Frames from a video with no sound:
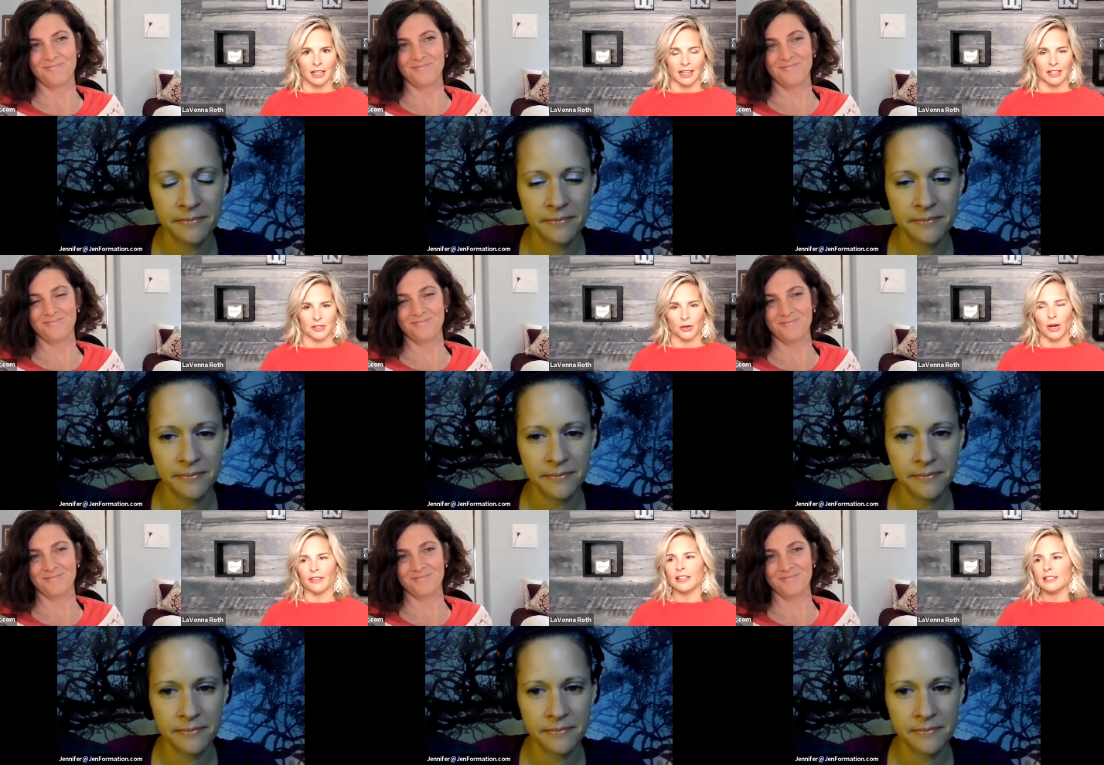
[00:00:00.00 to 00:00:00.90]
Speaker 1: And so
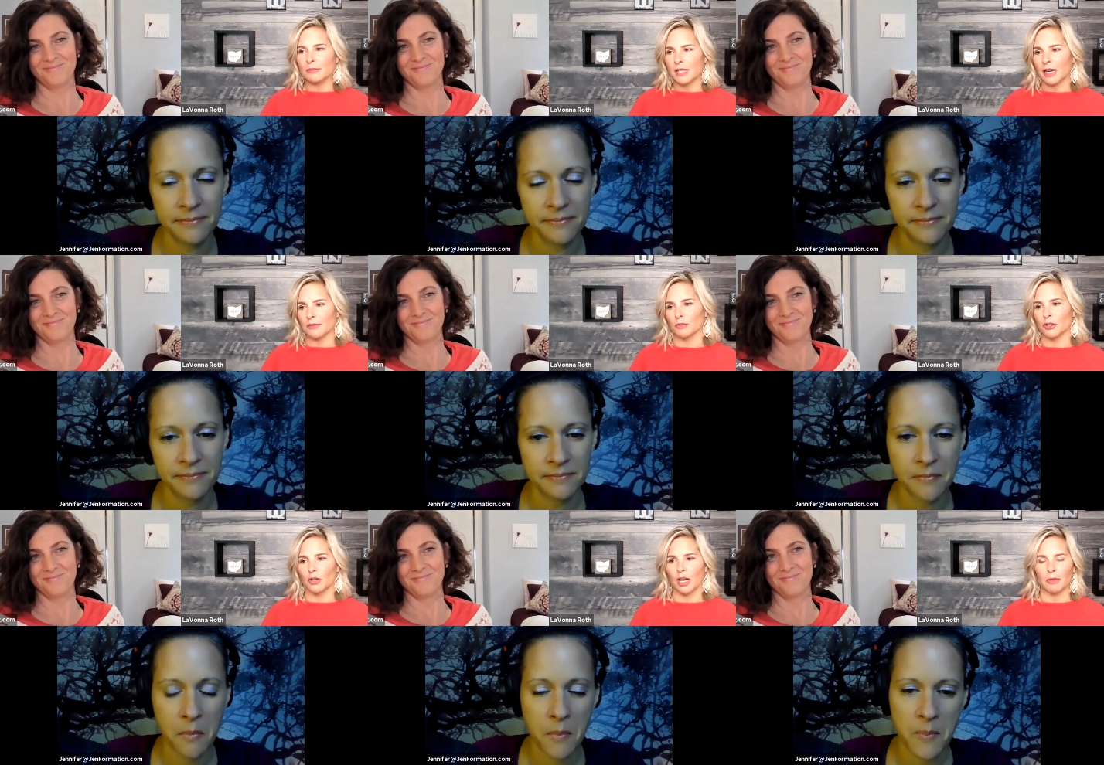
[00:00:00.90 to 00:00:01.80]
I think sometimes when
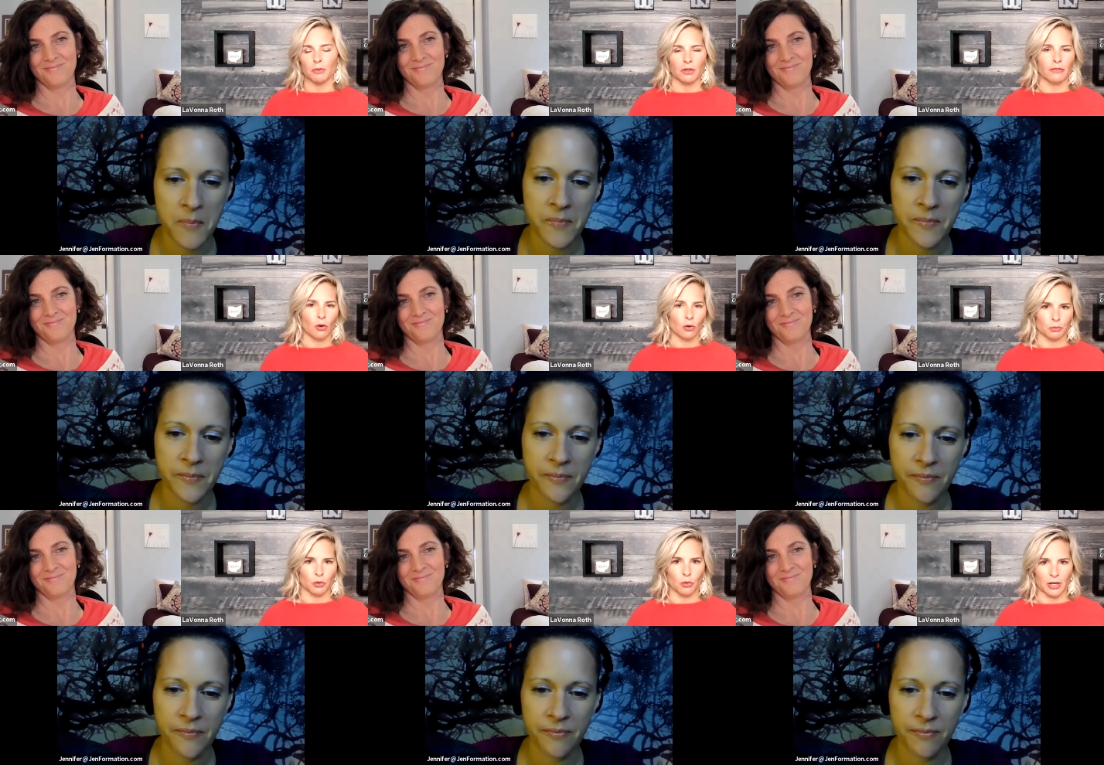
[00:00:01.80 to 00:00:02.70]
you come in with a
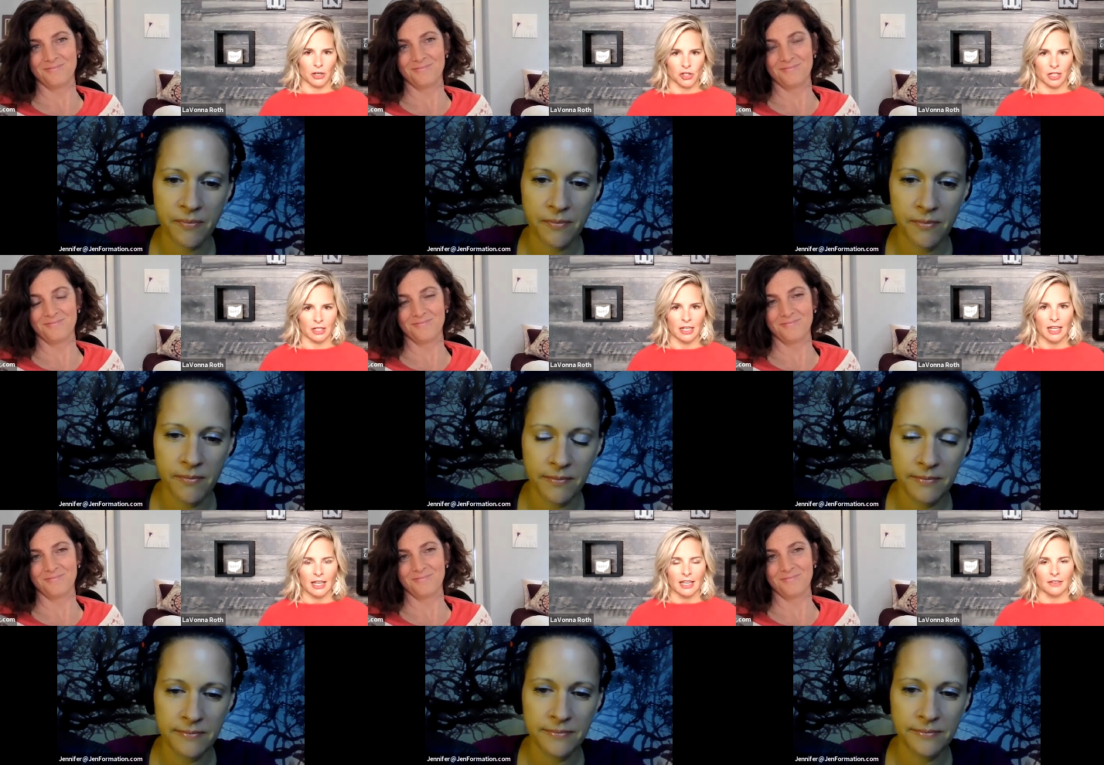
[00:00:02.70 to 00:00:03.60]
vulnerable question,
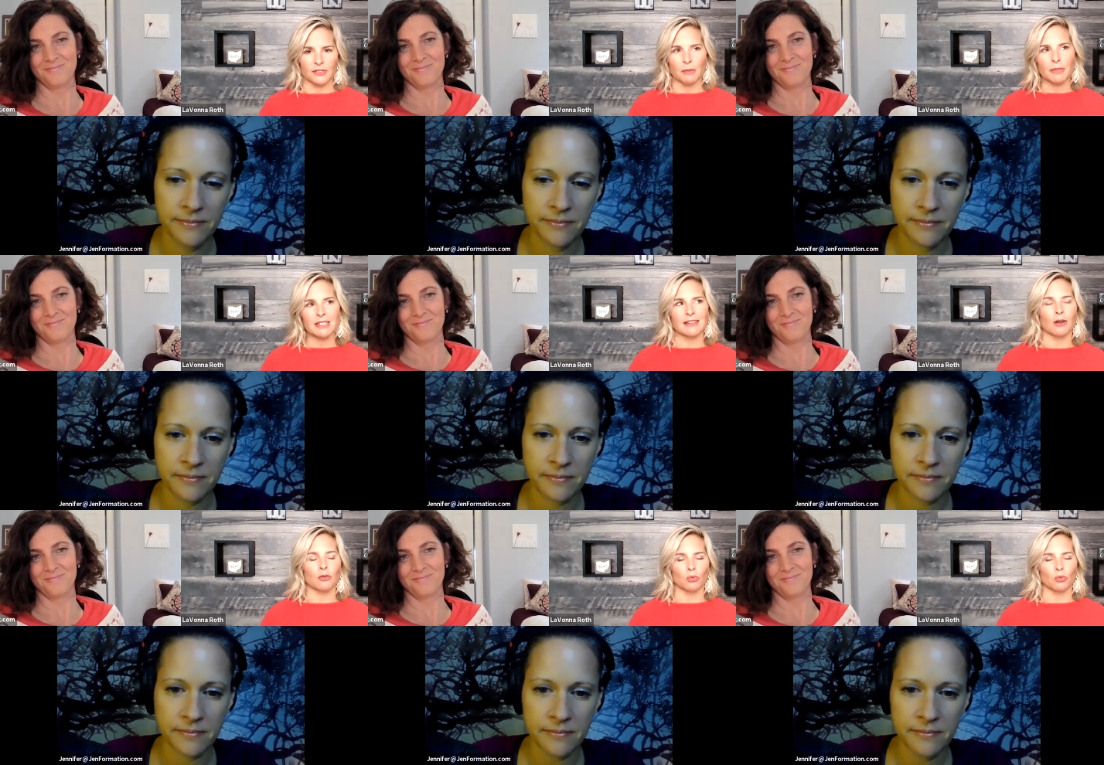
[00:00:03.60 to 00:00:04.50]
if somebody's not
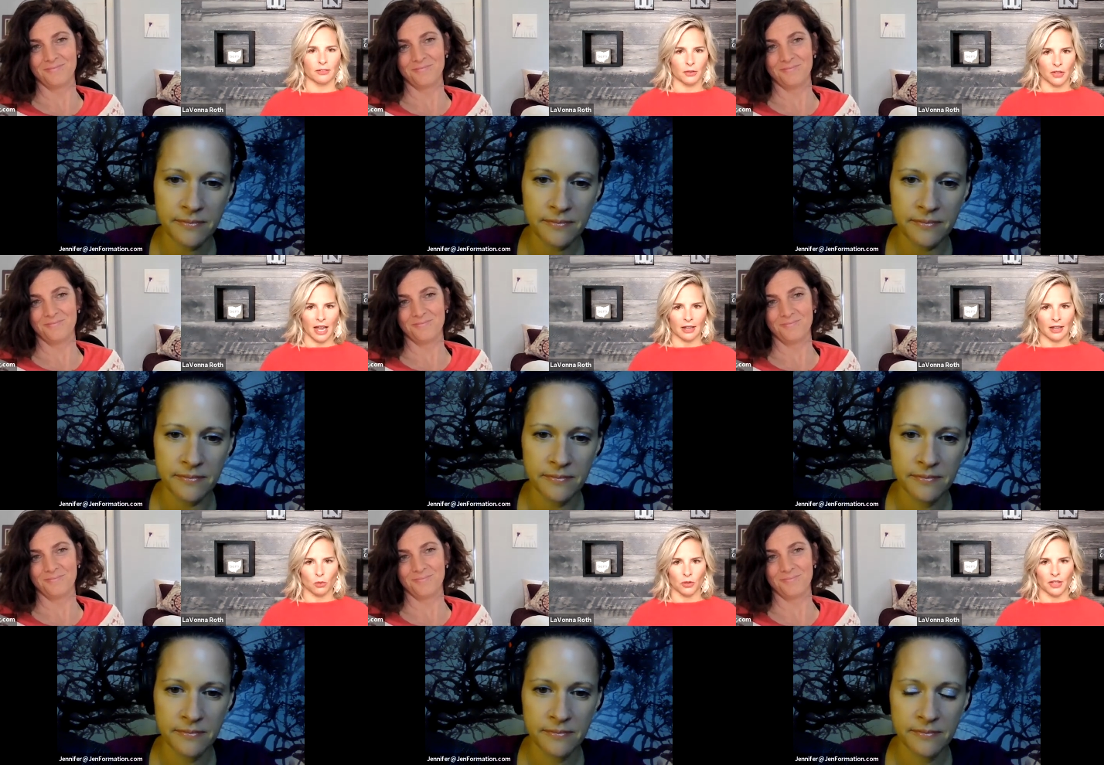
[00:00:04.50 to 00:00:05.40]
ready for that
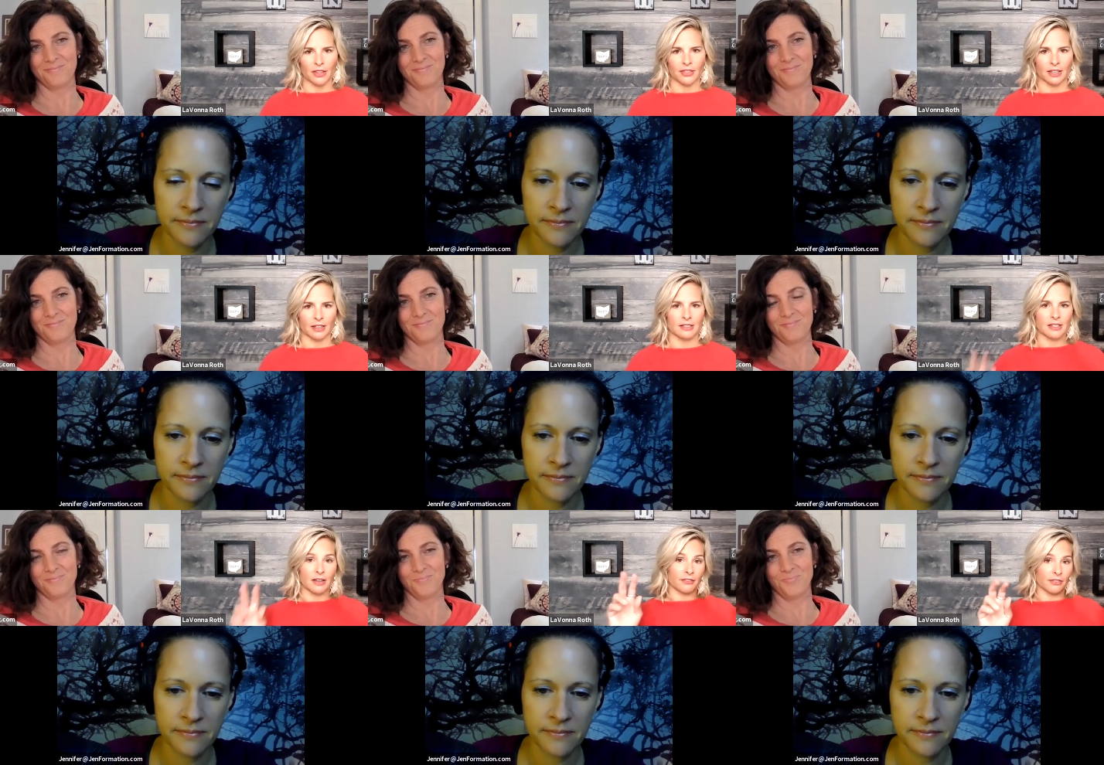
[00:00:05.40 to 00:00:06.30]
or they think it's
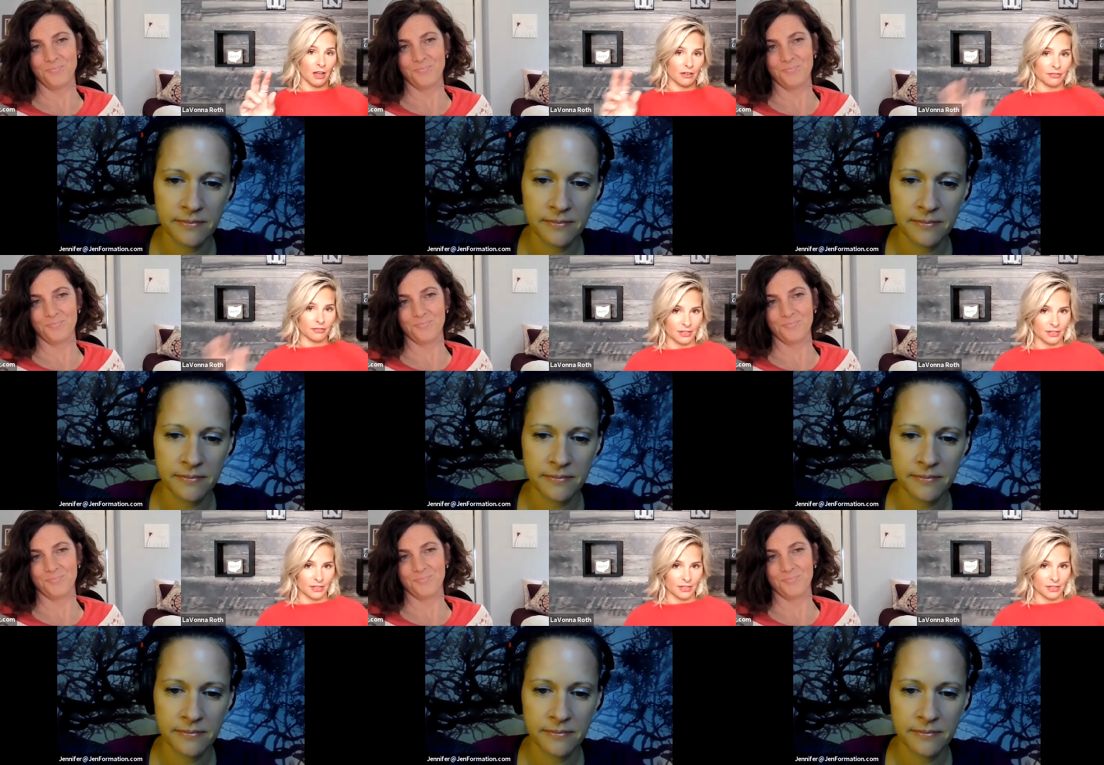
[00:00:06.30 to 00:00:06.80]
fluff,